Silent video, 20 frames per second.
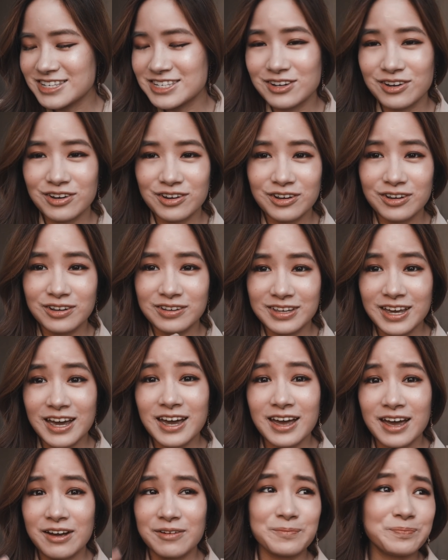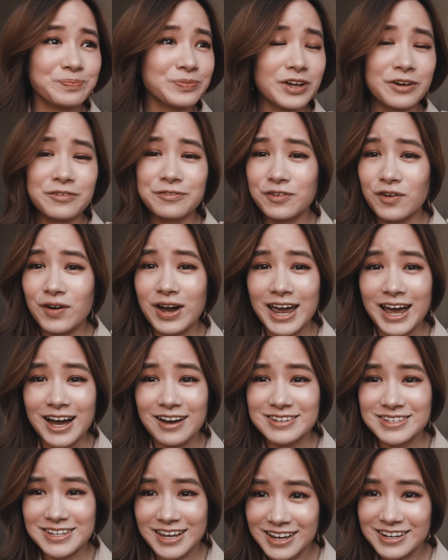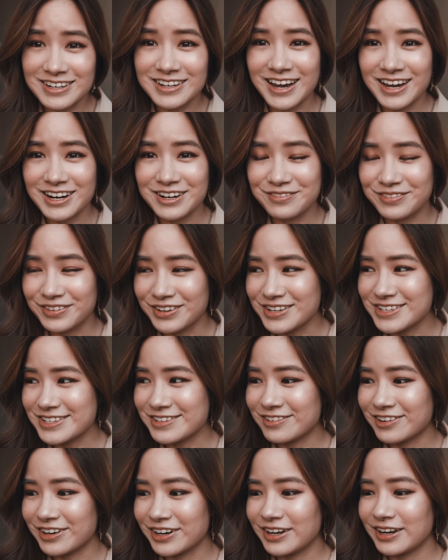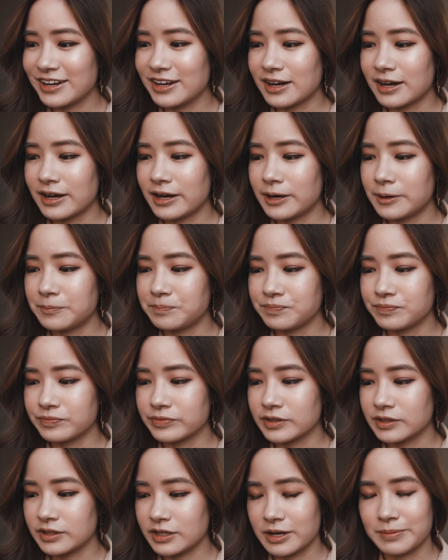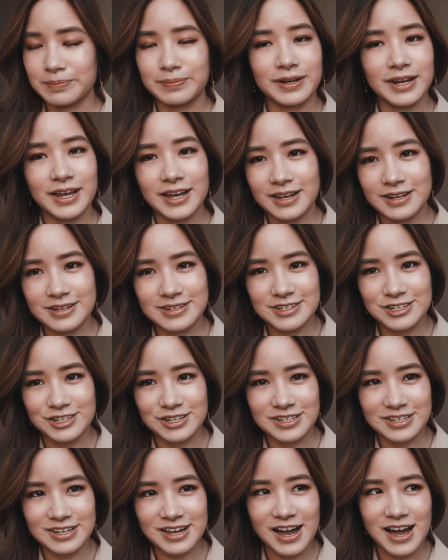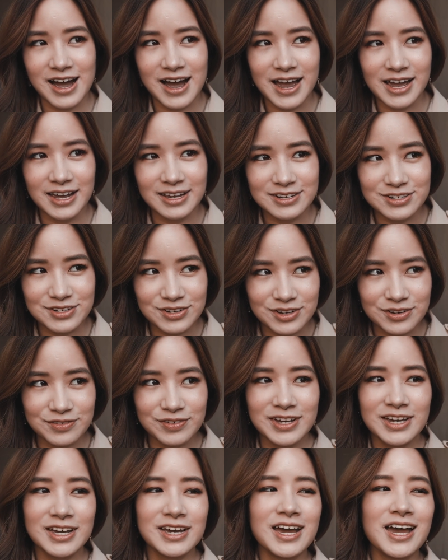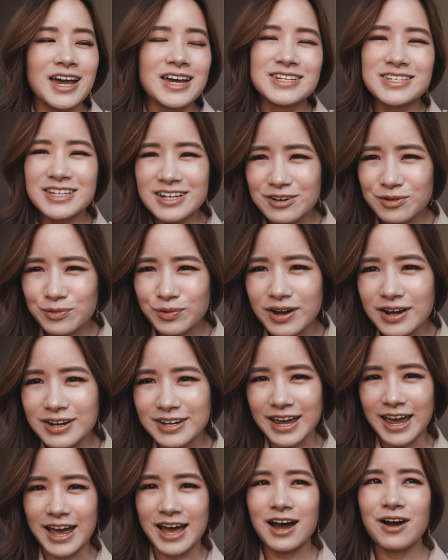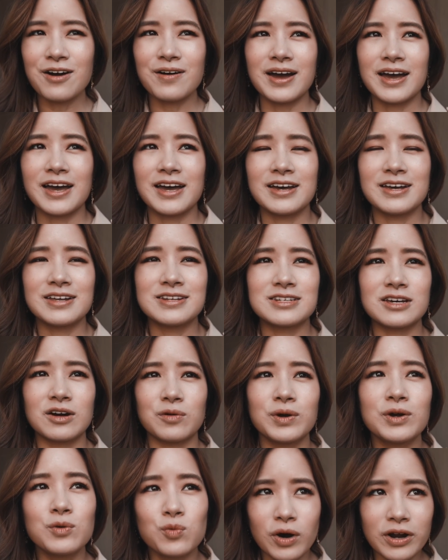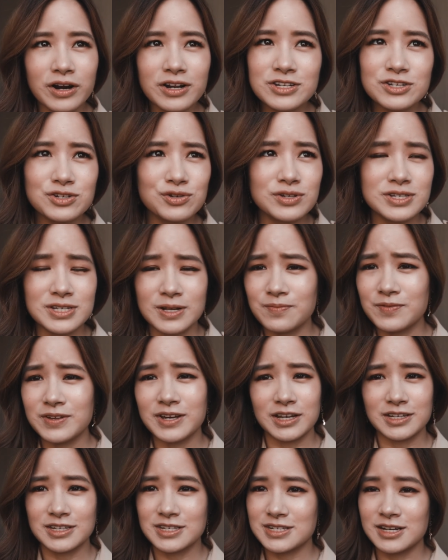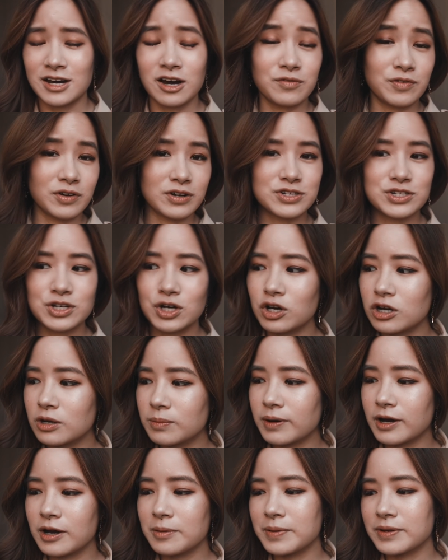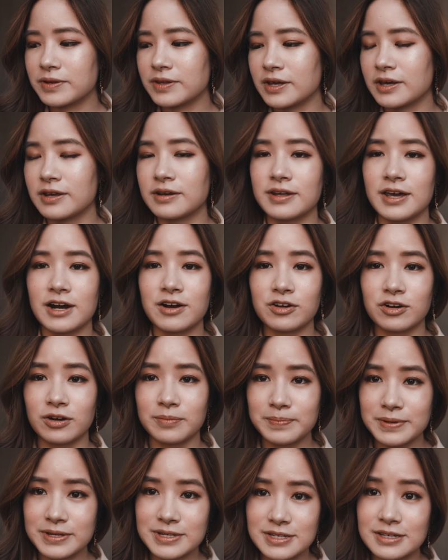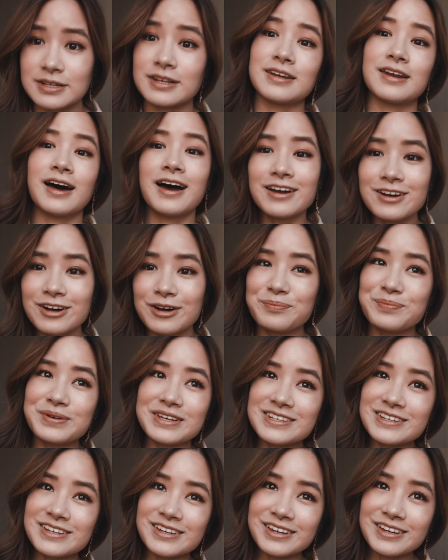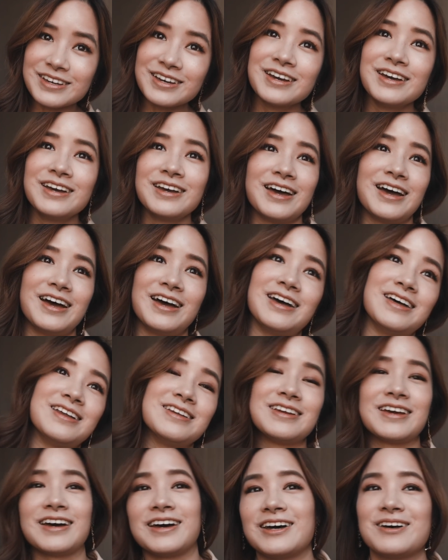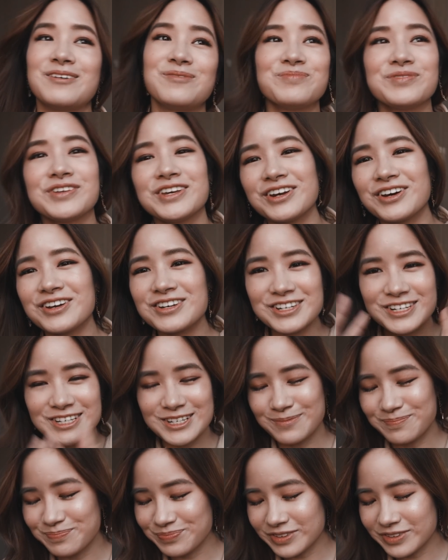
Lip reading: So yeah, for our 10 year anniversary, yeah, plans just kind of didn't work out, and we wanted to do something at the start of October, but then Eric got busy, then I got busy, and yeah, you know, just